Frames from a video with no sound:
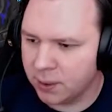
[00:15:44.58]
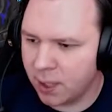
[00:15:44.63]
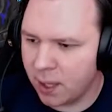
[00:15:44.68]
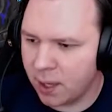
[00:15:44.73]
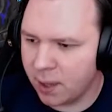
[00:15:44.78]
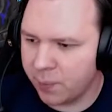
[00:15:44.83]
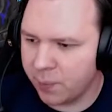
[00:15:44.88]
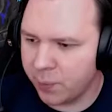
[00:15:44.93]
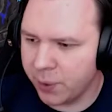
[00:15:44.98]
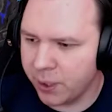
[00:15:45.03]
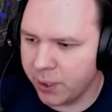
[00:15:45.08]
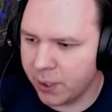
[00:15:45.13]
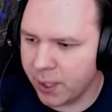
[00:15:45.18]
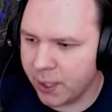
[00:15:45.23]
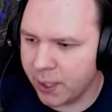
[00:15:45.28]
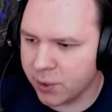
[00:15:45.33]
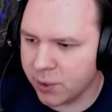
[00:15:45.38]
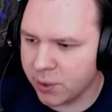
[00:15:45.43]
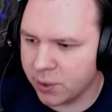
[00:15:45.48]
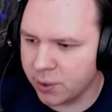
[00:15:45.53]
We can
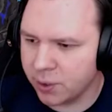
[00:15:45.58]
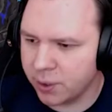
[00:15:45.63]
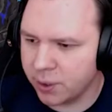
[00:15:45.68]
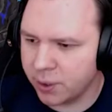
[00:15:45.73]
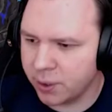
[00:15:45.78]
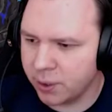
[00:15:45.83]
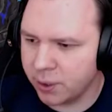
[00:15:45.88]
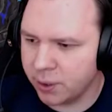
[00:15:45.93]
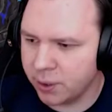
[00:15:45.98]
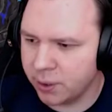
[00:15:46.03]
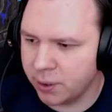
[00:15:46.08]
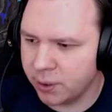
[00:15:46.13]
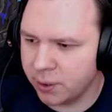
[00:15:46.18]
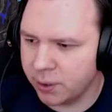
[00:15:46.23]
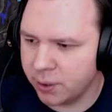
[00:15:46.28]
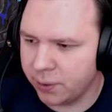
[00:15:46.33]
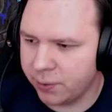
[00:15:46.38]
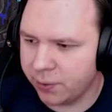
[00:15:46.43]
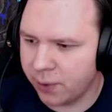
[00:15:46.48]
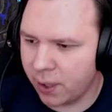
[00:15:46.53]
actually
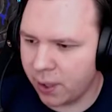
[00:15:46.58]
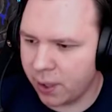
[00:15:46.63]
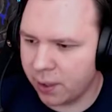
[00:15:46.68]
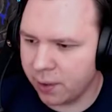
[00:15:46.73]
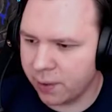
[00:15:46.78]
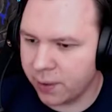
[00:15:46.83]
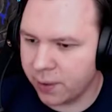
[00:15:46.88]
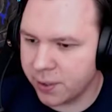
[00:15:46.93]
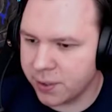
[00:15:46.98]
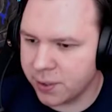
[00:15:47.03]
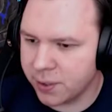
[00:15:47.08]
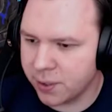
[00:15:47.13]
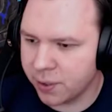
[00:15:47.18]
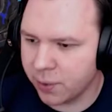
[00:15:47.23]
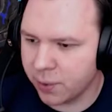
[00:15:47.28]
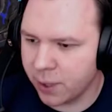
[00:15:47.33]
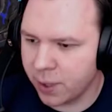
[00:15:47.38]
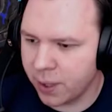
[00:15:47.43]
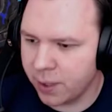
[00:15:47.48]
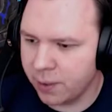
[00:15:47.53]
send this to the
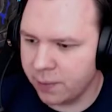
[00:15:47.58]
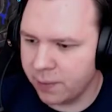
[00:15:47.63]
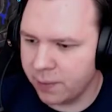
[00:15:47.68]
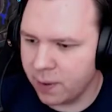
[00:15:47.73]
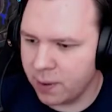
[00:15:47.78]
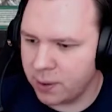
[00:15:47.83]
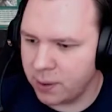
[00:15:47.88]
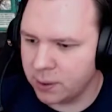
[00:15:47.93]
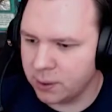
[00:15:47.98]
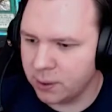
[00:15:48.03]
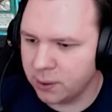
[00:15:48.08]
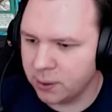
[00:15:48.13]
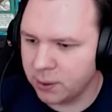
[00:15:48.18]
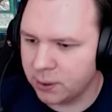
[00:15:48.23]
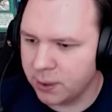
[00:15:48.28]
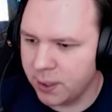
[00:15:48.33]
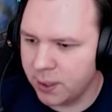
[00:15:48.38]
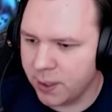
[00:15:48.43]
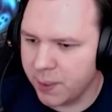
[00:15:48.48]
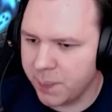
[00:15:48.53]
grave.
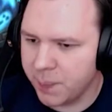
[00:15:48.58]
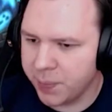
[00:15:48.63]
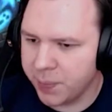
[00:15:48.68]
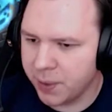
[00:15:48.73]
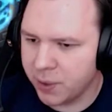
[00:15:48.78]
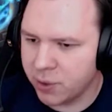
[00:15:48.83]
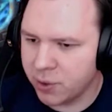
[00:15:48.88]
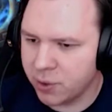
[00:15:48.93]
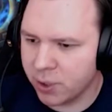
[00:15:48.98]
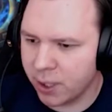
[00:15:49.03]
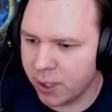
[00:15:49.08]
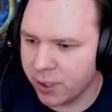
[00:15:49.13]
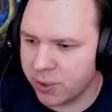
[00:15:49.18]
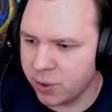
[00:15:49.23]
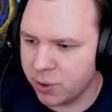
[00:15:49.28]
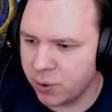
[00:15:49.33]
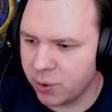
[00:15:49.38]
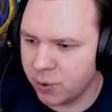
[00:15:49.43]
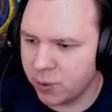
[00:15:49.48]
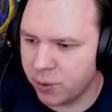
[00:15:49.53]
Draw
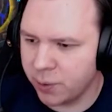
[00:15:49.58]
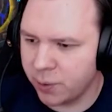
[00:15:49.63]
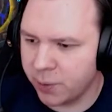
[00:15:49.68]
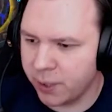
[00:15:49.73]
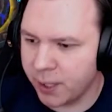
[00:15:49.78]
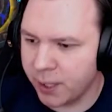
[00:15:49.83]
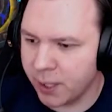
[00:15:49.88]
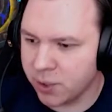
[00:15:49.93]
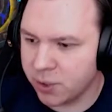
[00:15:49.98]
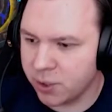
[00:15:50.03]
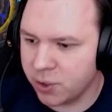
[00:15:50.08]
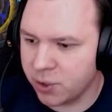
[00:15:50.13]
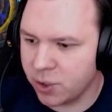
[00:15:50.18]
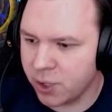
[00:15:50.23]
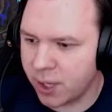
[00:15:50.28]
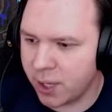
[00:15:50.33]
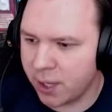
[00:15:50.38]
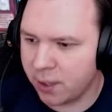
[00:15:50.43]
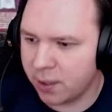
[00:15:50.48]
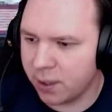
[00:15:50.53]
2, and we can actually
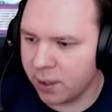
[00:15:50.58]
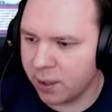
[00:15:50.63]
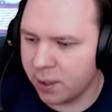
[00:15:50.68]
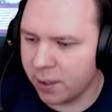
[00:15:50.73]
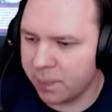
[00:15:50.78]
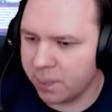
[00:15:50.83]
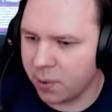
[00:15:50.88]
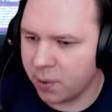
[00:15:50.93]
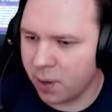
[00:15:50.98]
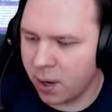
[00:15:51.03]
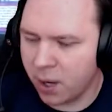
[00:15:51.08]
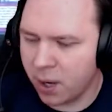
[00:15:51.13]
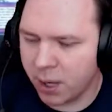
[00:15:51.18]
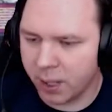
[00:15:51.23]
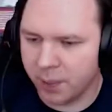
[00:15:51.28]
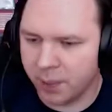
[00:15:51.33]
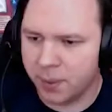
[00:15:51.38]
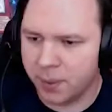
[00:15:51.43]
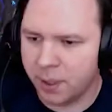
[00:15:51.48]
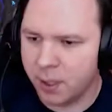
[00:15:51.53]
chain our
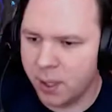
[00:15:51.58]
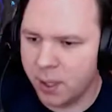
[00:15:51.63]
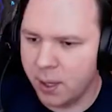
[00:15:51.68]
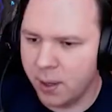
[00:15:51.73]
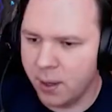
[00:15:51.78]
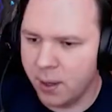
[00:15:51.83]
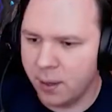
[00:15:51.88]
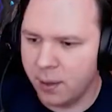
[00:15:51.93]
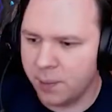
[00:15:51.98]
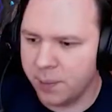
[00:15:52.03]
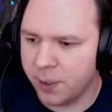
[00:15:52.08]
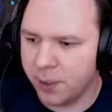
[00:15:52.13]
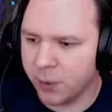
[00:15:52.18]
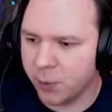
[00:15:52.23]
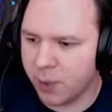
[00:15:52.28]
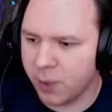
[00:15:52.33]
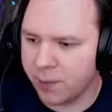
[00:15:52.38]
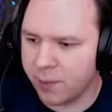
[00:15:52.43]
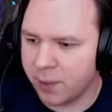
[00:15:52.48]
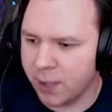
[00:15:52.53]
prime. Because we
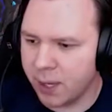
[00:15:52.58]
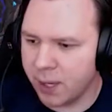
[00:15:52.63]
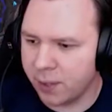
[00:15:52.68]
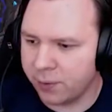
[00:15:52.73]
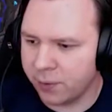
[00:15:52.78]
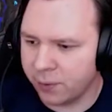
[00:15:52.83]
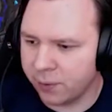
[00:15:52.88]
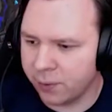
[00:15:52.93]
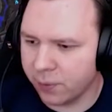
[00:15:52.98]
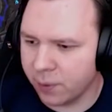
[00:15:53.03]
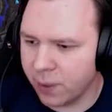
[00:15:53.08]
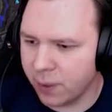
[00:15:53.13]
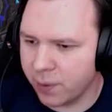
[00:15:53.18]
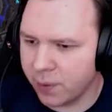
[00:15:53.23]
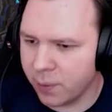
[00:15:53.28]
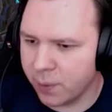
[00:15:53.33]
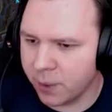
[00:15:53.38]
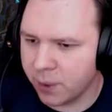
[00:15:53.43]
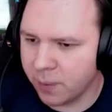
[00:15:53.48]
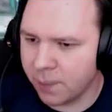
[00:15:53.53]
have tenacity as the grave that
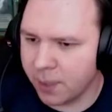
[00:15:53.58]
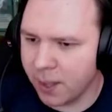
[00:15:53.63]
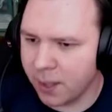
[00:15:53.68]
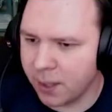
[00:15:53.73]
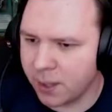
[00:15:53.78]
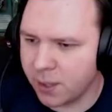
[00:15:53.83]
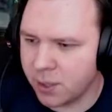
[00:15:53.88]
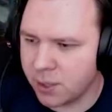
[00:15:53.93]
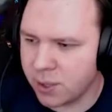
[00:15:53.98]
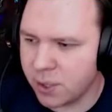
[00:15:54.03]
we can banish.